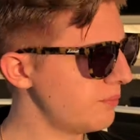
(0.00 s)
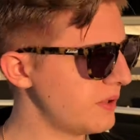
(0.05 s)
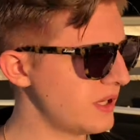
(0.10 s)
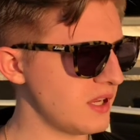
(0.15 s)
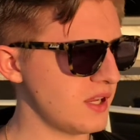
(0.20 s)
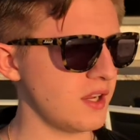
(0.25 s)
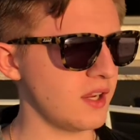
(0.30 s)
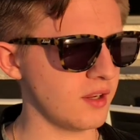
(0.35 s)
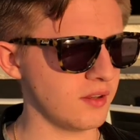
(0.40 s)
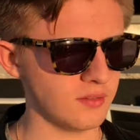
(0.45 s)

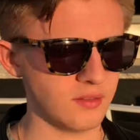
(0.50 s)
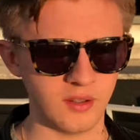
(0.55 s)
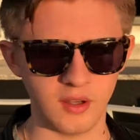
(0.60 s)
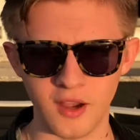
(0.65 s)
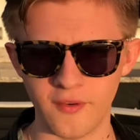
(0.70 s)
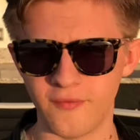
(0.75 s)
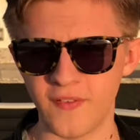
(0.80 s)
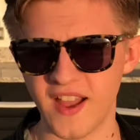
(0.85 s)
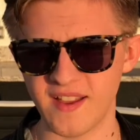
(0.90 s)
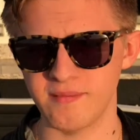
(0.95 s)
being
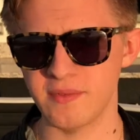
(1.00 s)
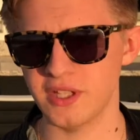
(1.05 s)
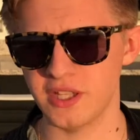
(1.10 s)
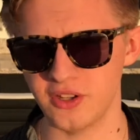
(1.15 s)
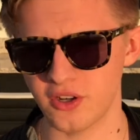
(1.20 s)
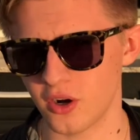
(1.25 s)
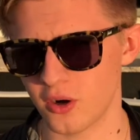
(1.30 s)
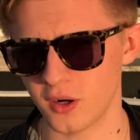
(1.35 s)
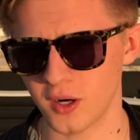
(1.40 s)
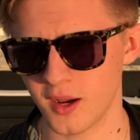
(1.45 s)
a $5 million
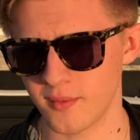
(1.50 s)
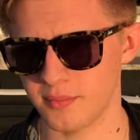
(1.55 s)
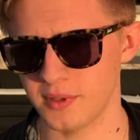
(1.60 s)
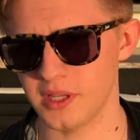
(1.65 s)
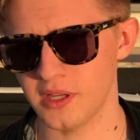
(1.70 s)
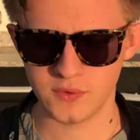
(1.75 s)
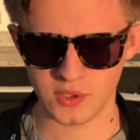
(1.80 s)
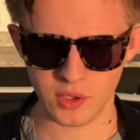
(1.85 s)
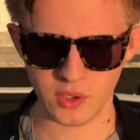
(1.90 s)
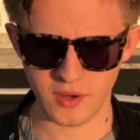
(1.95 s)

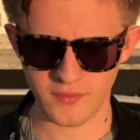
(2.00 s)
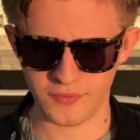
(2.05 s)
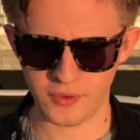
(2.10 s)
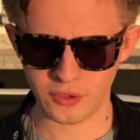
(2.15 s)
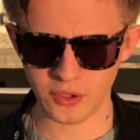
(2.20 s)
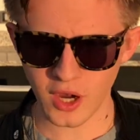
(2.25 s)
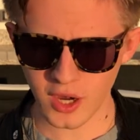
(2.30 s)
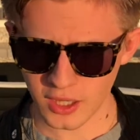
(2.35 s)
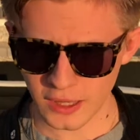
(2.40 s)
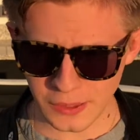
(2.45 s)
company. So if you're
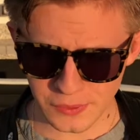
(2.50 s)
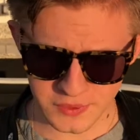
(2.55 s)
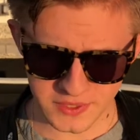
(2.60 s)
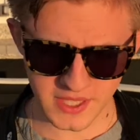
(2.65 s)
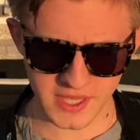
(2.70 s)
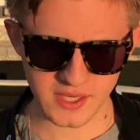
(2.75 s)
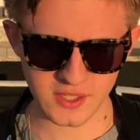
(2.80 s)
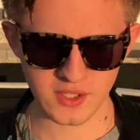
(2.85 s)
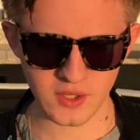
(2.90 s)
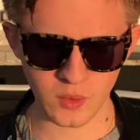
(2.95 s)
none of those
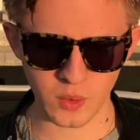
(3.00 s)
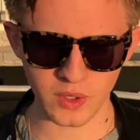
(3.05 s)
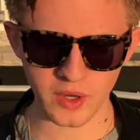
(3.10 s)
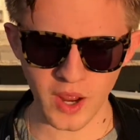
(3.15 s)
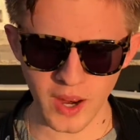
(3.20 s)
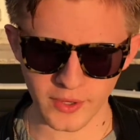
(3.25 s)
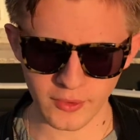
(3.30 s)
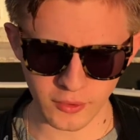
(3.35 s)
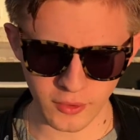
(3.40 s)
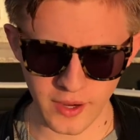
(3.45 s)
things, you are
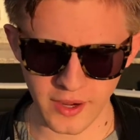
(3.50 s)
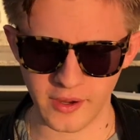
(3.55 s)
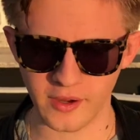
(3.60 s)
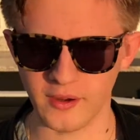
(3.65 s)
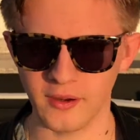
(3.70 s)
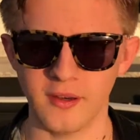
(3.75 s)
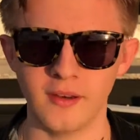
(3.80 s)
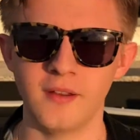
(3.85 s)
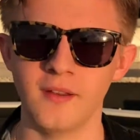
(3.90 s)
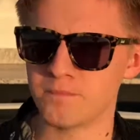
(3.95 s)
not
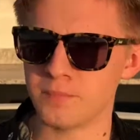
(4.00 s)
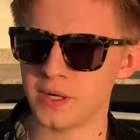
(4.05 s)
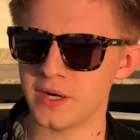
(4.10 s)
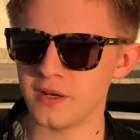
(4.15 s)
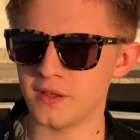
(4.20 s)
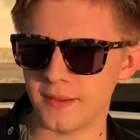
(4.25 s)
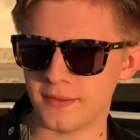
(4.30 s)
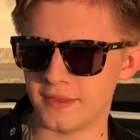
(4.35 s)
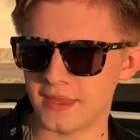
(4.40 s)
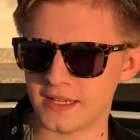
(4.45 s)
accredited. But
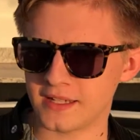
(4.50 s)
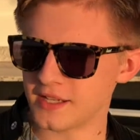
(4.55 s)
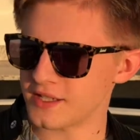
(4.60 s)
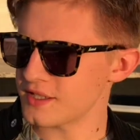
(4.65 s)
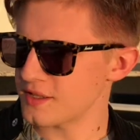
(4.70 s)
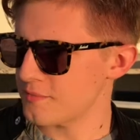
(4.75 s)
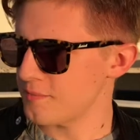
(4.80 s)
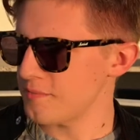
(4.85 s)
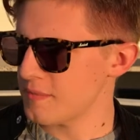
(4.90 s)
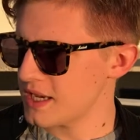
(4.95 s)
that
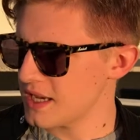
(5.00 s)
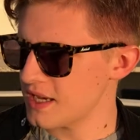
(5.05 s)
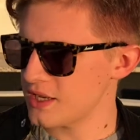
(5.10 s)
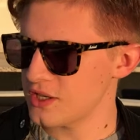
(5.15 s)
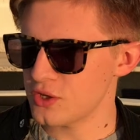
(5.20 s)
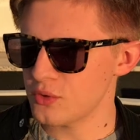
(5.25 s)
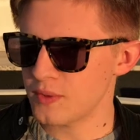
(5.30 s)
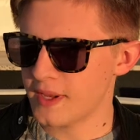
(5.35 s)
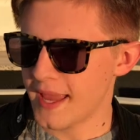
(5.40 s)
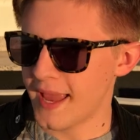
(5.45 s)
doesn't mean
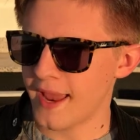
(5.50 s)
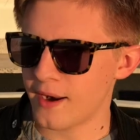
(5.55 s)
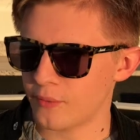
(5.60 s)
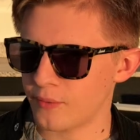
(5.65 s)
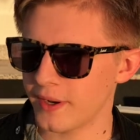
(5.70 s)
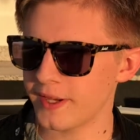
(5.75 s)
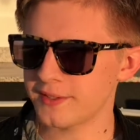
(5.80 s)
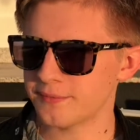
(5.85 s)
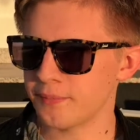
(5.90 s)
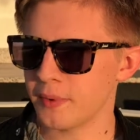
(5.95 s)
you can't
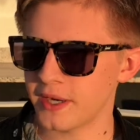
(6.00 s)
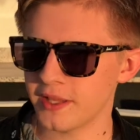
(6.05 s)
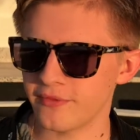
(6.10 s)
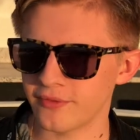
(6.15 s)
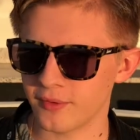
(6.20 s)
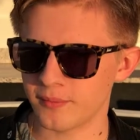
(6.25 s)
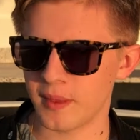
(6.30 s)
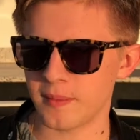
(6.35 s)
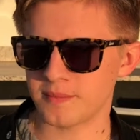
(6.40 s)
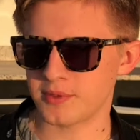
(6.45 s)
raise money
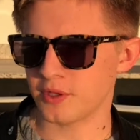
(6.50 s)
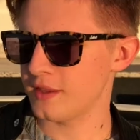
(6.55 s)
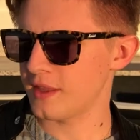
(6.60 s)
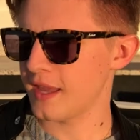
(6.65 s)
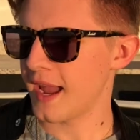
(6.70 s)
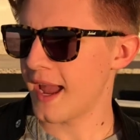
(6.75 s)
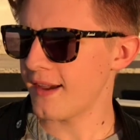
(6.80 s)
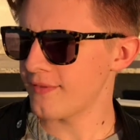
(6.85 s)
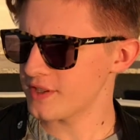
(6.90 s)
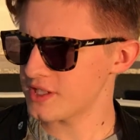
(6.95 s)
from them. So they
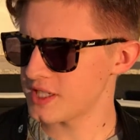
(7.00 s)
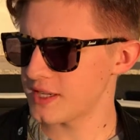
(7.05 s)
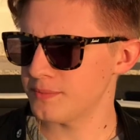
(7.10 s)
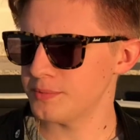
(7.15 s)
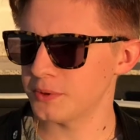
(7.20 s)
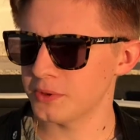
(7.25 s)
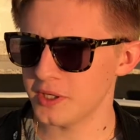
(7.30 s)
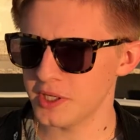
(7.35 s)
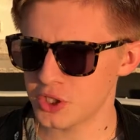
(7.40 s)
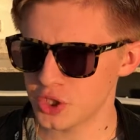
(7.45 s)
have a
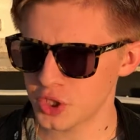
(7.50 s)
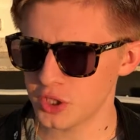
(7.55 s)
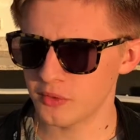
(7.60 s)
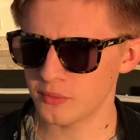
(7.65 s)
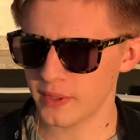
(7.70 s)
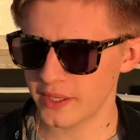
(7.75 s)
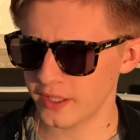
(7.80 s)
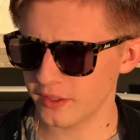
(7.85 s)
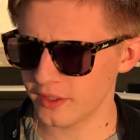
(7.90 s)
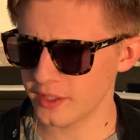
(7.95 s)
stipulation in
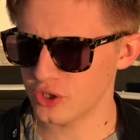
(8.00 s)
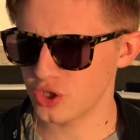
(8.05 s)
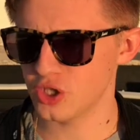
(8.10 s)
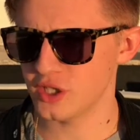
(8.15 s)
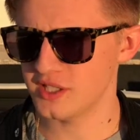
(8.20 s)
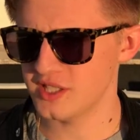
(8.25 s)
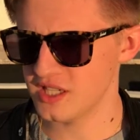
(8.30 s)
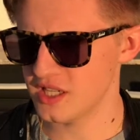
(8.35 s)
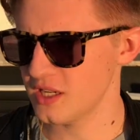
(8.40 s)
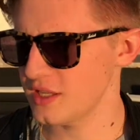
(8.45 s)
Regulation
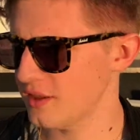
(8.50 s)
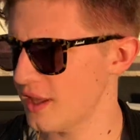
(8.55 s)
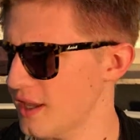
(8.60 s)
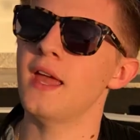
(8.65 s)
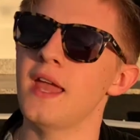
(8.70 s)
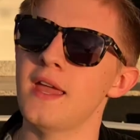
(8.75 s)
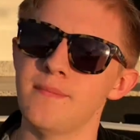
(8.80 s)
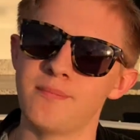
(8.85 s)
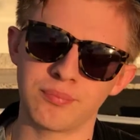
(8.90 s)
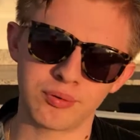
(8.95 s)
D that
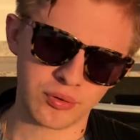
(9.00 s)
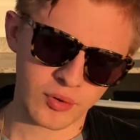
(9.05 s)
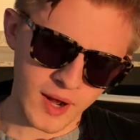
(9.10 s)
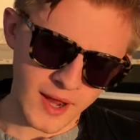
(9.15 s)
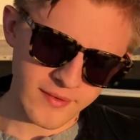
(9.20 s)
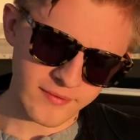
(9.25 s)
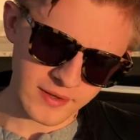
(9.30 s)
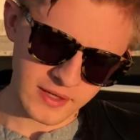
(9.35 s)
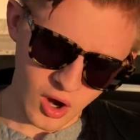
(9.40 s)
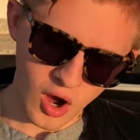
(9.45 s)
a
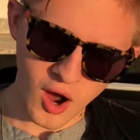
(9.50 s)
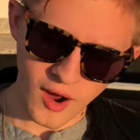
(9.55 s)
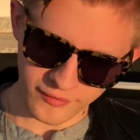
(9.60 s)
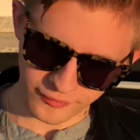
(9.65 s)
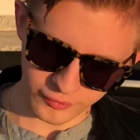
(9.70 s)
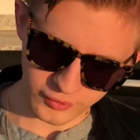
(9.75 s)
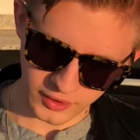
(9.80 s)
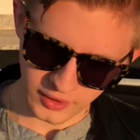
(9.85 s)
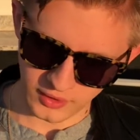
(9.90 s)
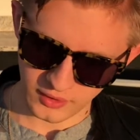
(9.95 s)
private
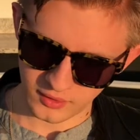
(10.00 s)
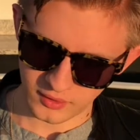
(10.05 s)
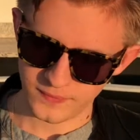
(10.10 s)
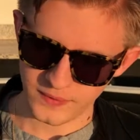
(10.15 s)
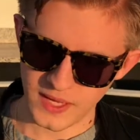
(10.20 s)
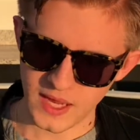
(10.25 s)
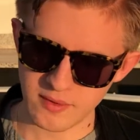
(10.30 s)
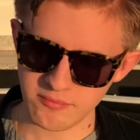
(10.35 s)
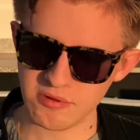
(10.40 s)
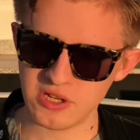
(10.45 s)
offering
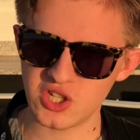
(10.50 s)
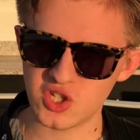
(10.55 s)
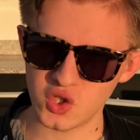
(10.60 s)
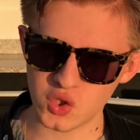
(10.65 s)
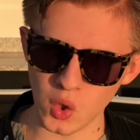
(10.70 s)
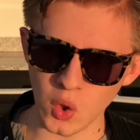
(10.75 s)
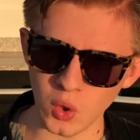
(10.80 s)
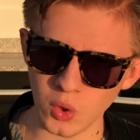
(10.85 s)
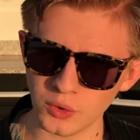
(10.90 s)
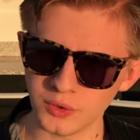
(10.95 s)
can be
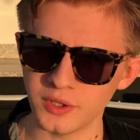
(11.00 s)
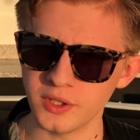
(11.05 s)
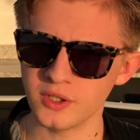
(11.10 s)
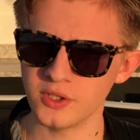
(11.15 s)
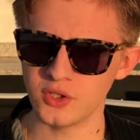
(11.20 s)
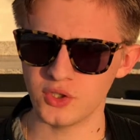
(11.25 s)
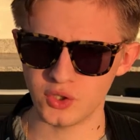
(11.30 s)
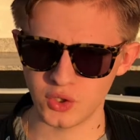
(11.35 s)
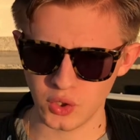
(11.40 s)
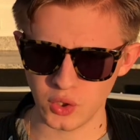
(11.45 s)
sold
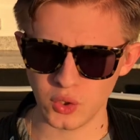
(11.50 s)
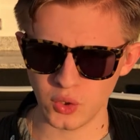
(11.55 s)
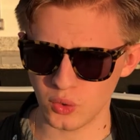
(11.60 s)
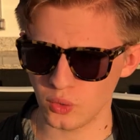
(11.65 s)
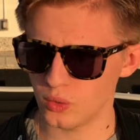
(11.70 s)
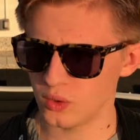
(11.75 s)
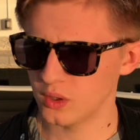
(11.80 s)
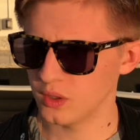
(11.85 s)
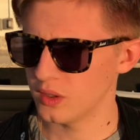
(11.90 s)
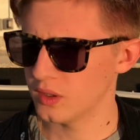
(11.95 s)

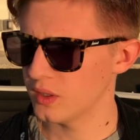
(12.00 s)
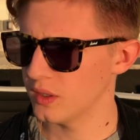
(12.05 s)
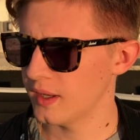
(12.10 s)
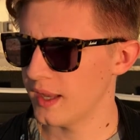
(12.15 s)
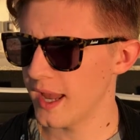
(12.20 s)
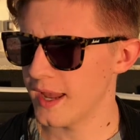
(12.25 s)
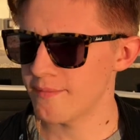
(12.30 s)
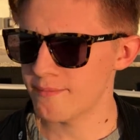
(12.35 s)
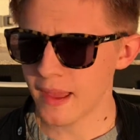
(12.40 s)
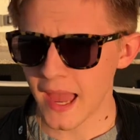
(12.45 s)
to
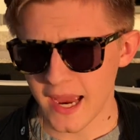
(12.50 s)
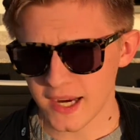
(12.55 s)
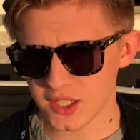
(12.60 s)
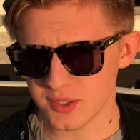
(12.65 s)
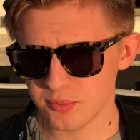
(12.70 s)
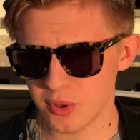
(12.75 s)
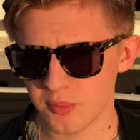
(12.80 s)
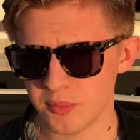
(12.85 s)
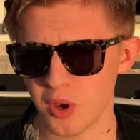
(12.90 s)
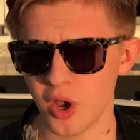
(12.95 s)
a
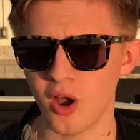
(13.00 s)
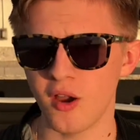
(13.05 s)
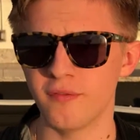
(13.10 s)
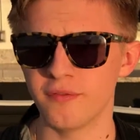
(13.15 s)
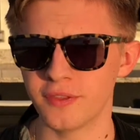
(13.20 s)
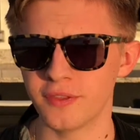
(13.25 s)
maximum of